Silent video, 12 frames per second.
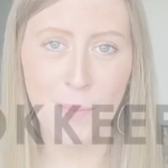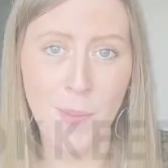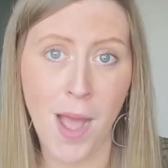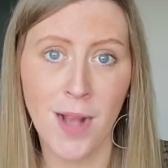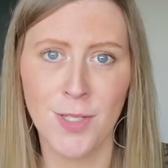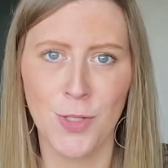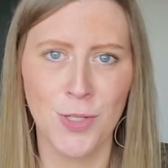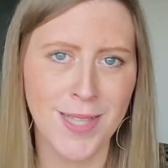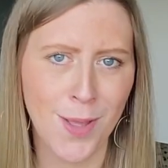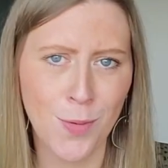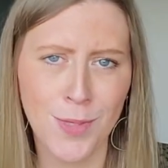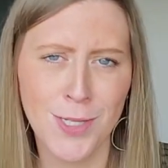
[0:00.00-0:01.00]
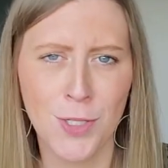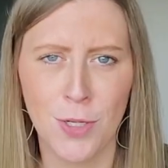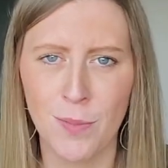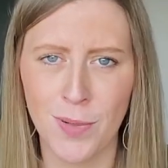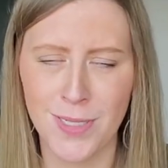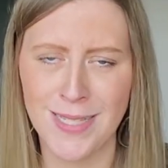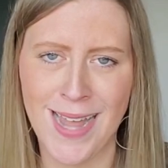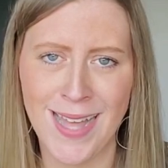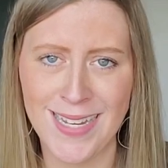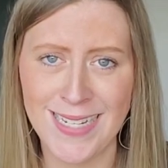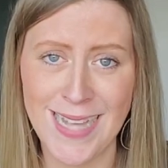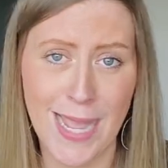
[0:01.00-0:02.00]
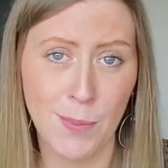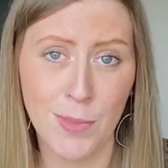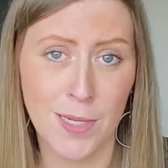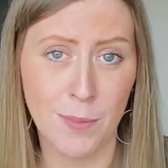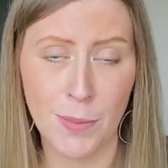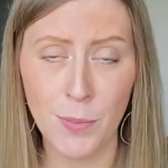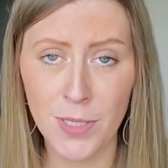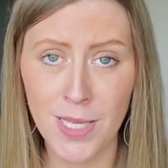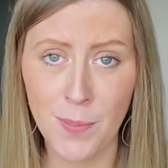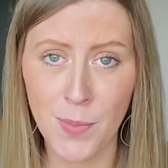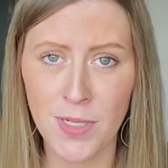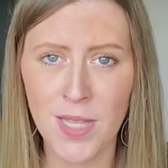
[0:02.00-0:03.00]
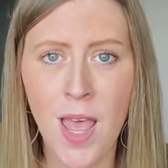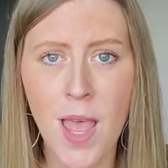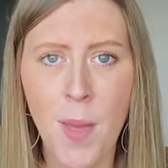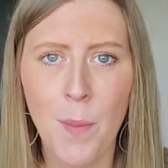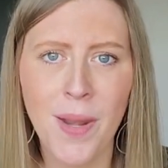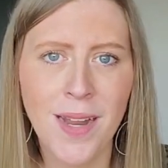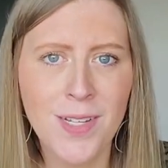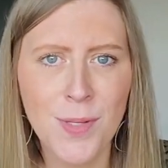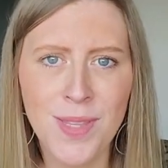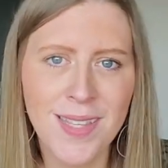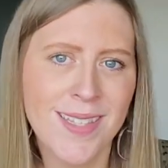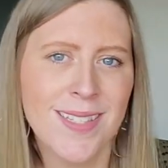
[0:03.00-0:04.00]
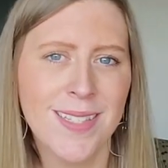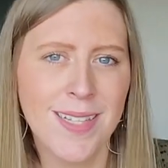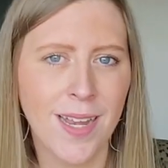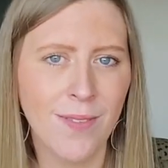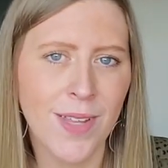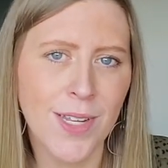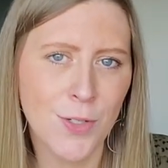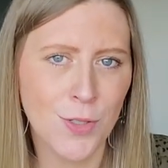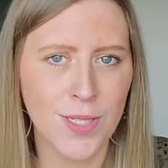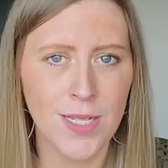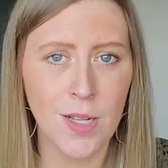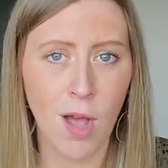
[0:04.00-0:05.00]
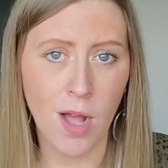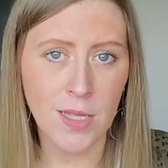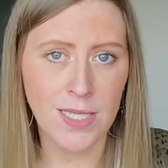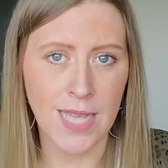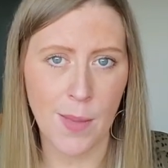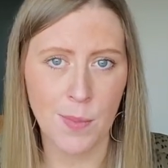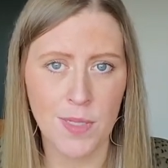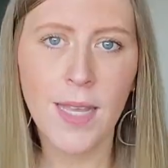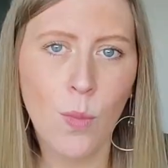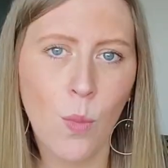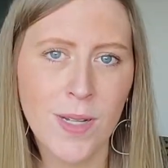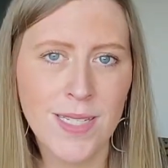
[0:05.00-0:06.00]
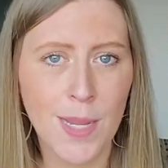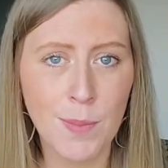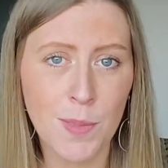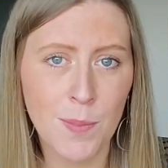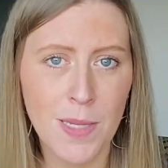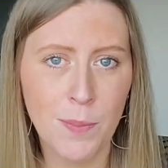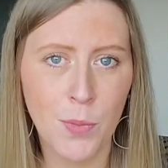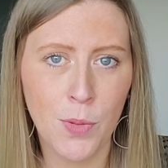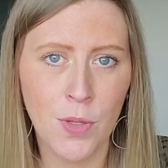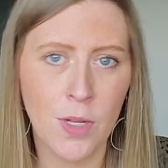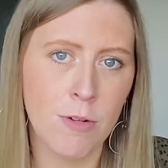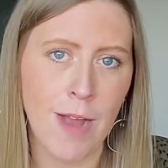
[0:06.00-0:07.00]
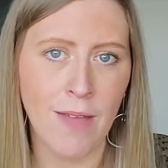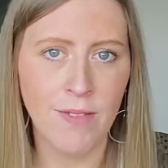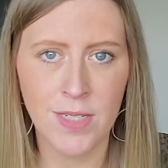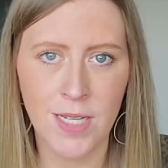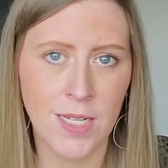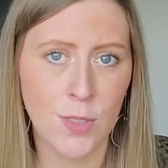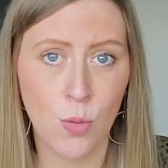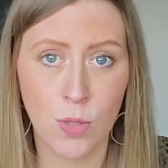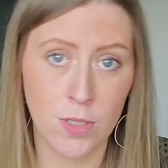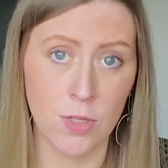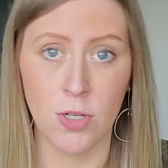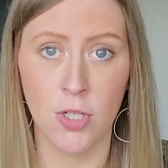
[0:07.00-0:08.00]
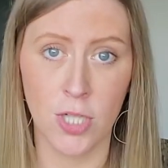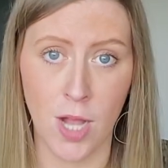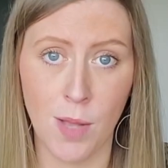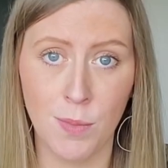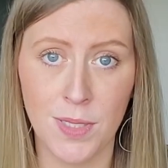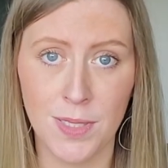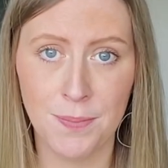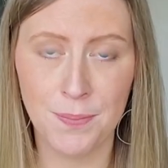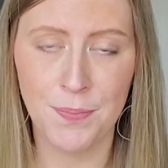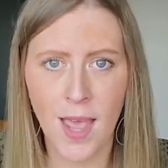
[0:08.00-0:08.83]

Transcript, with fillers: in a box or say only certain personality types can be bookkeepers, but I do think this is kind of an interesting concept. Like what types of people gravitate towards certain jobs.